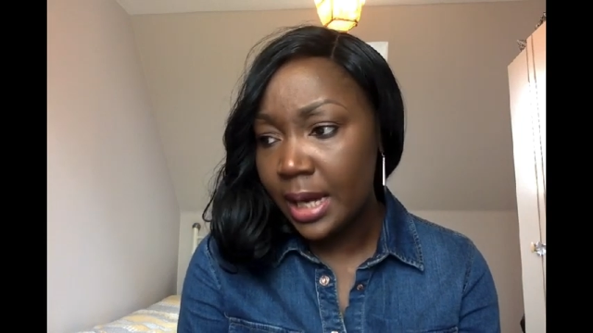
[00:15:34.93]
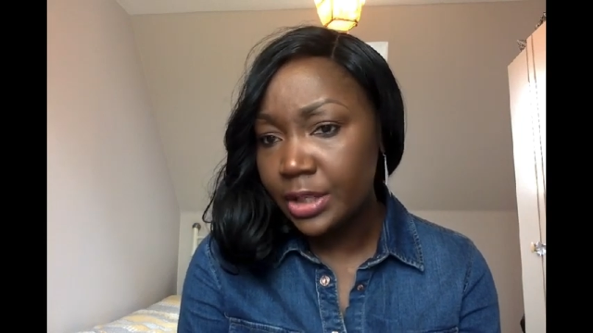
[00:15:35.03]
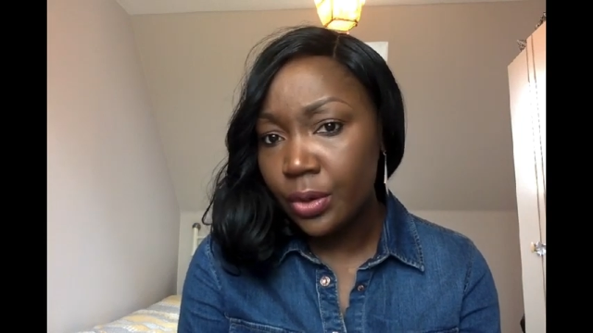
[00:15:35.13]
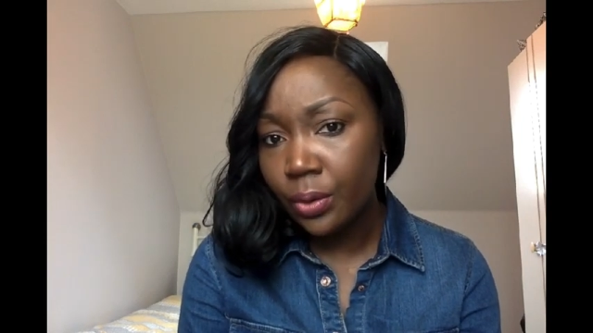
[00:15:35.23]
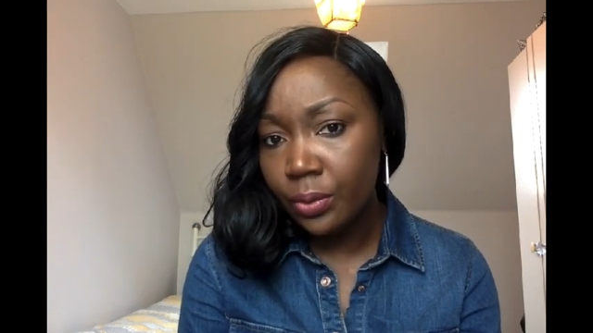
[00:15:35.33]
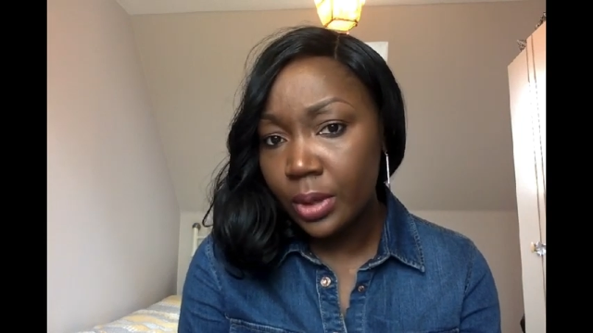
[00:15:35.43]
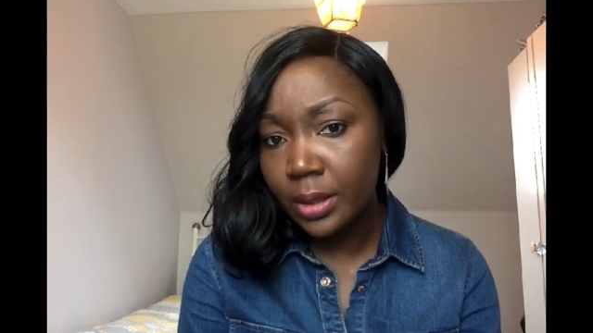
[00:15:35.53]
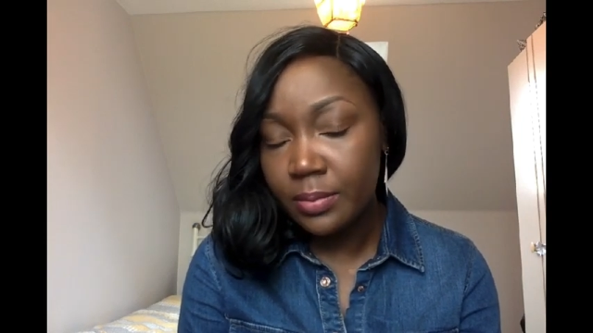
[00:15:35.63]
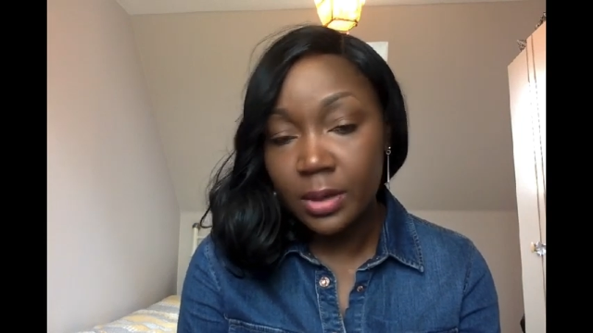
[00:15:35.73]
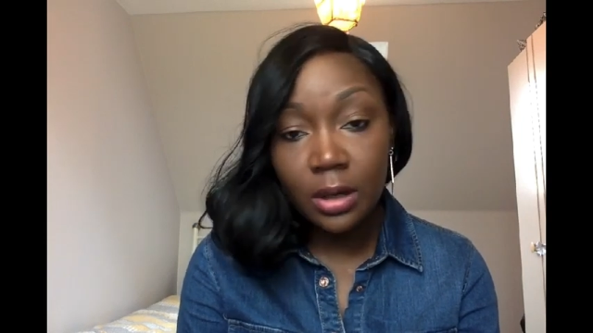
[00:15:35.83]
know
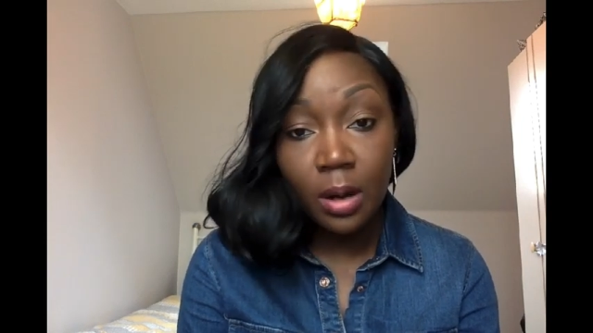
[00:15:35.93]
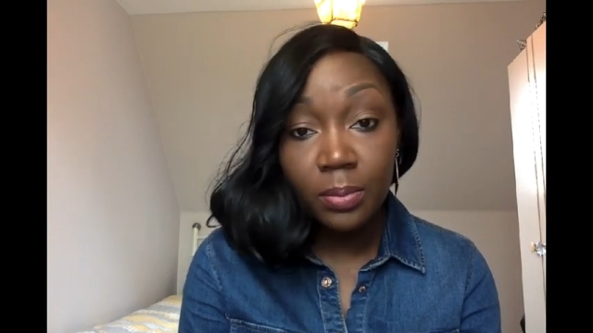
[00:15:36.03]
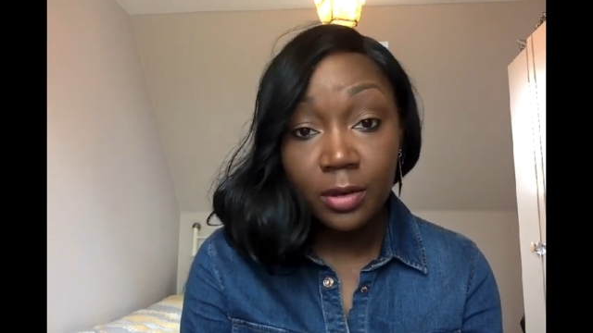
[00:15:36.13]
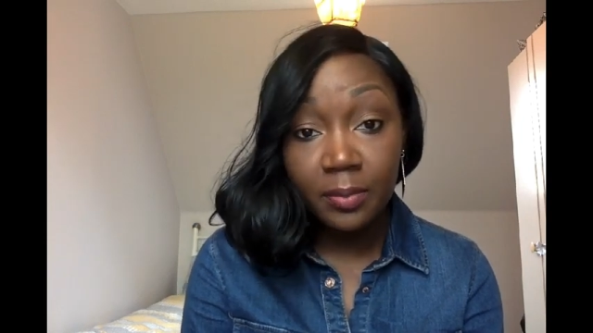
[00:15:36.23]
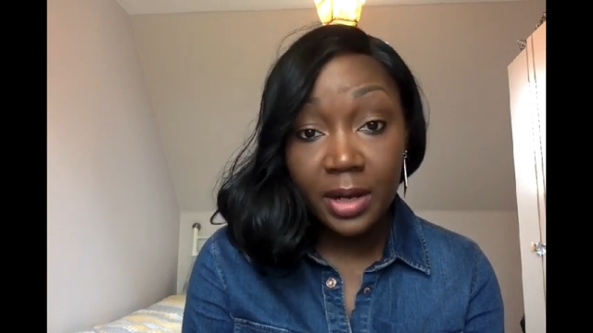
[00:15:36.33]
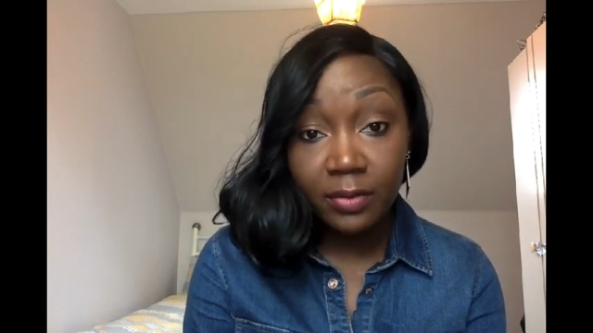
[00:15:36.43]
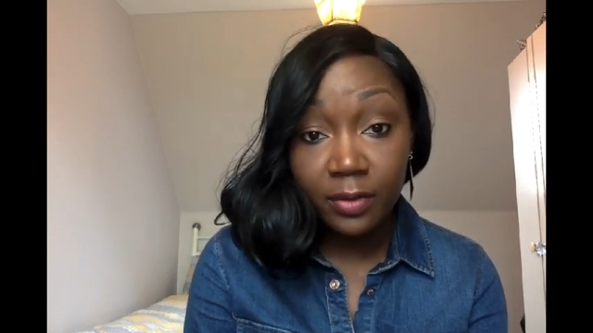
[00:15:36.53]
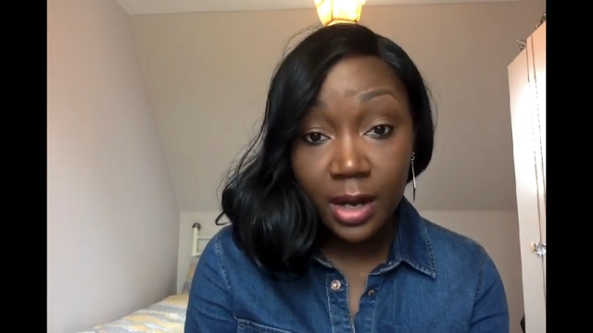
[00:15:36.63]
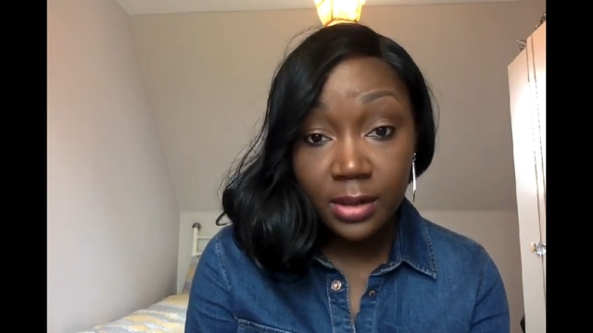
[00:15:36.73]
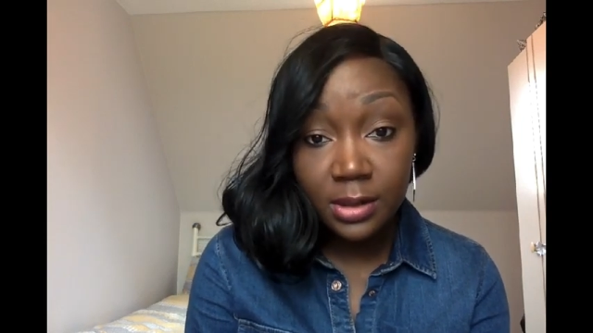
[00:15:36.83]
a couple of my
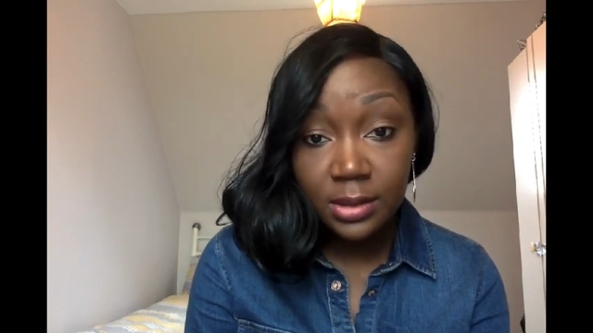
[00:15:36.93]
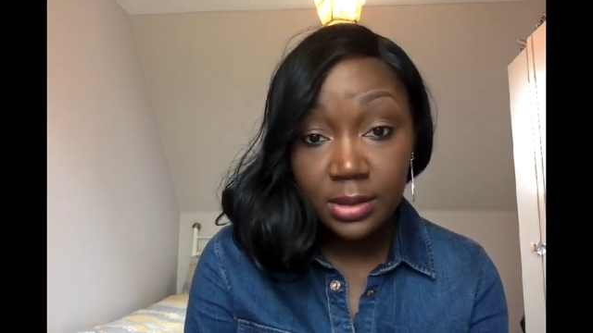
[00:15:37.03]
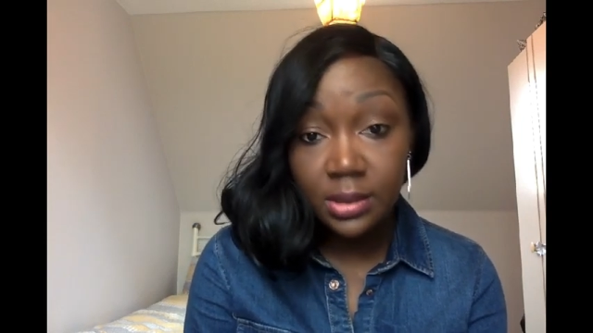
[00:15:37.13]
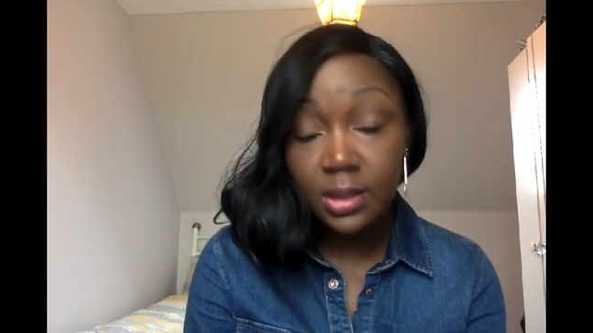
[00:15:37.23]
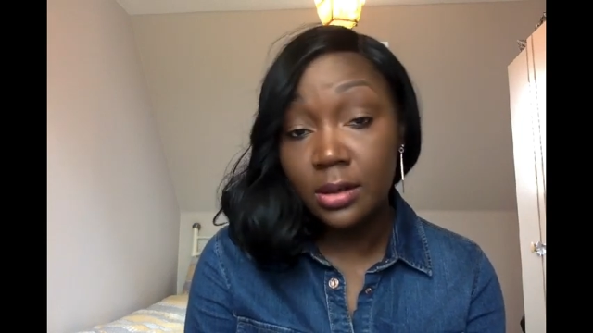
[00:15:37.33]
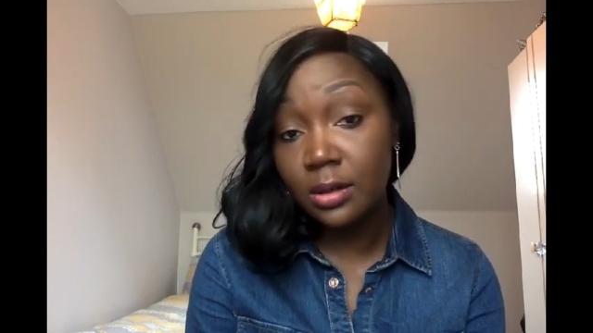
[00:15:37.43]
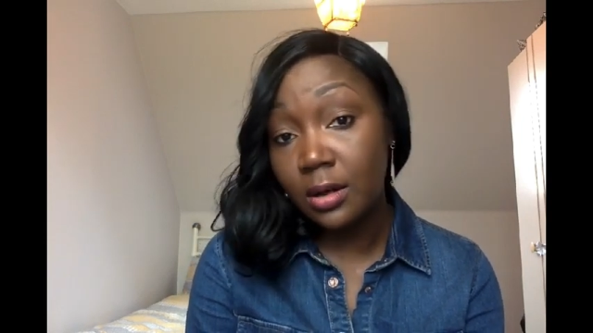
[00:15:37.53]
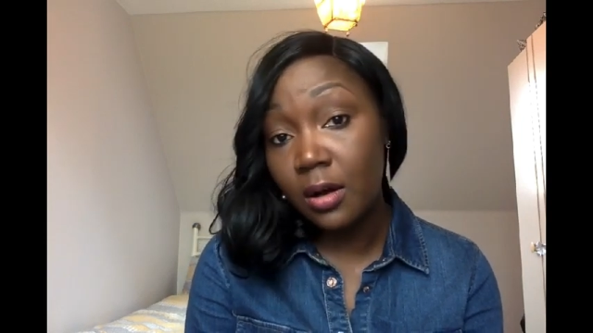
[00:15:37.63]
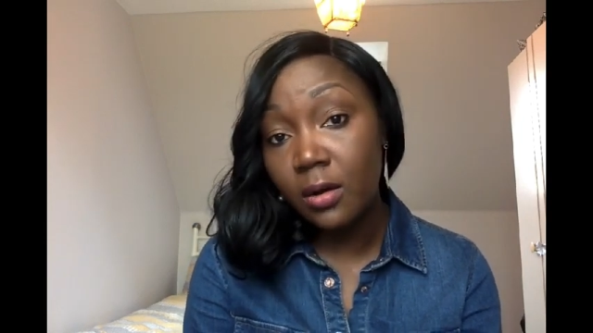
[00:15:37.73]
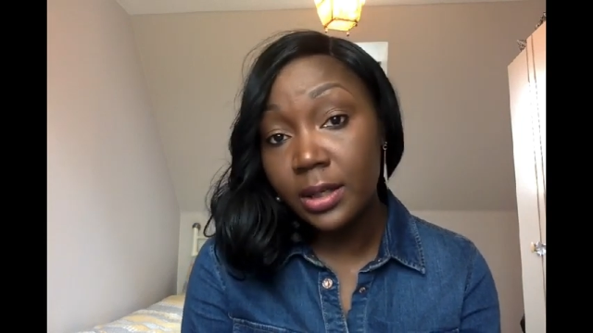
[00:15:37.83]
friends and
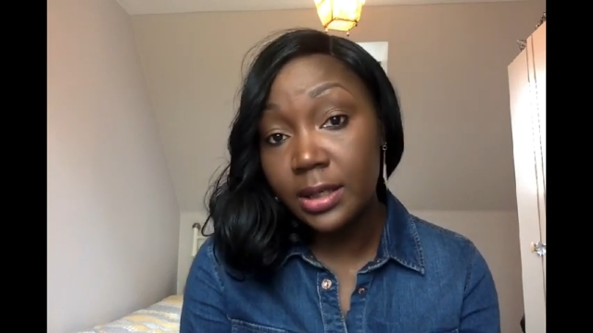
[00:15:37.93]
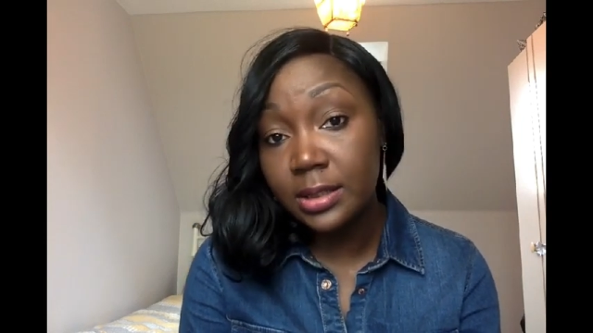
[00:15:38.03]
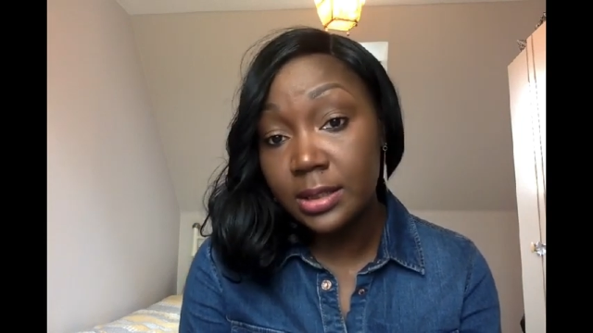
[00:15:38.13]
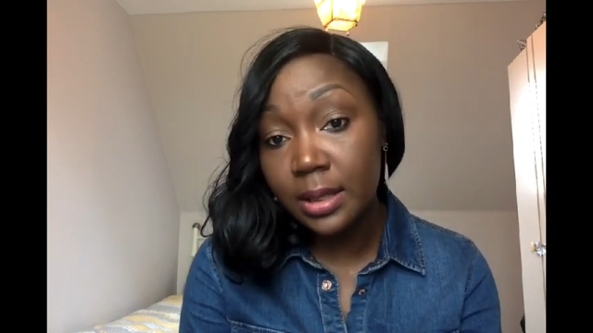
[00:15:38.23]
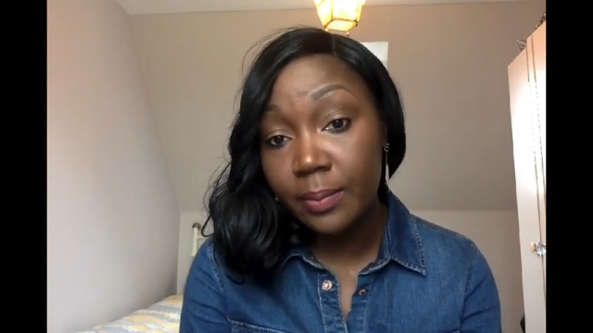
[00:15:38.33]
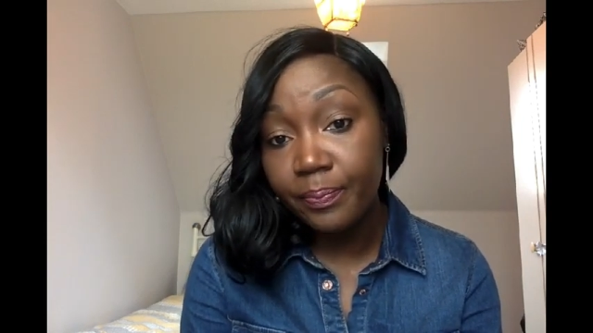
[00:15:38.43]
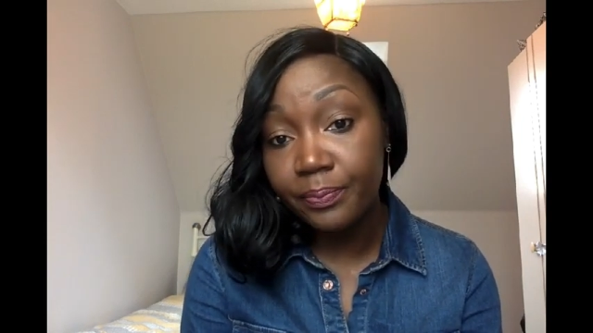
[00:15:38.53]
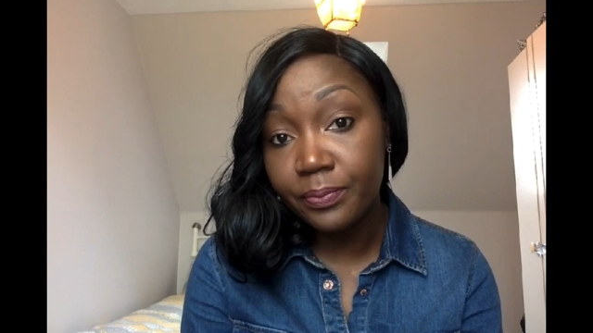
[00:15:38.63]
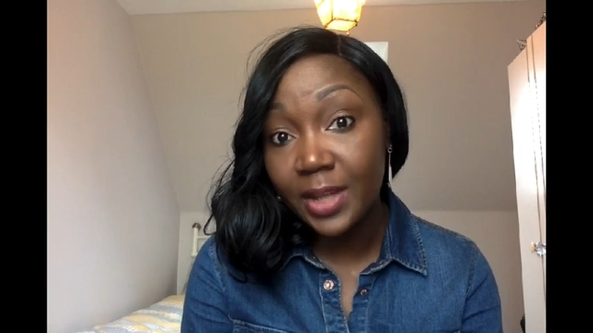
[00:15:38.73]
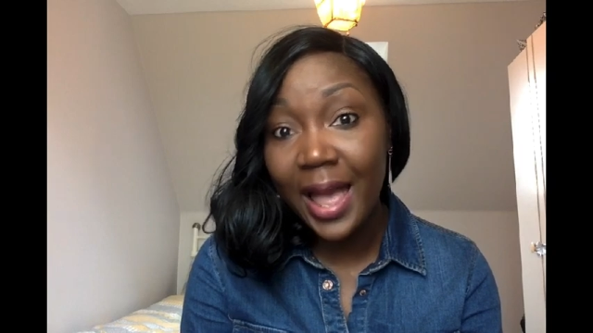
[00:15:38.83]
colleagues
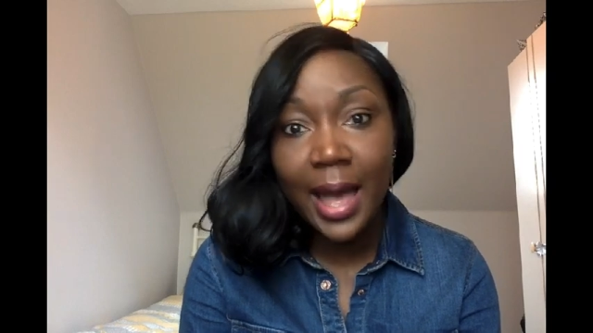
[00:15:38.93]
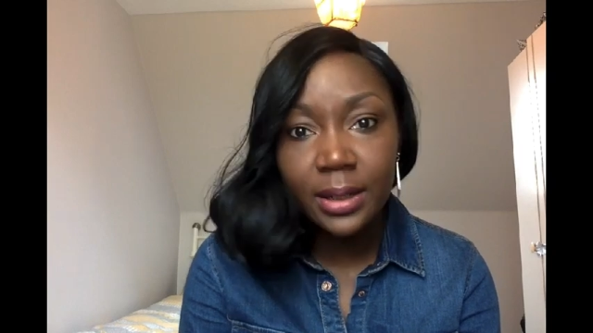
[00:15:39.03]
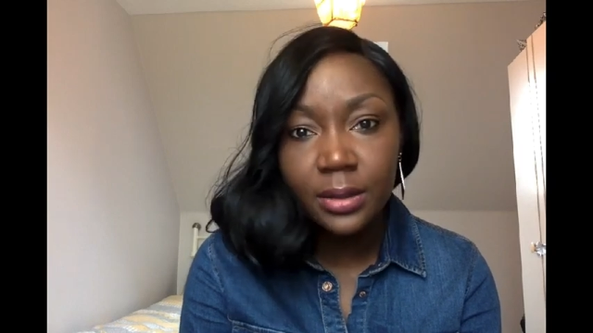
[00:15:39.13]
had,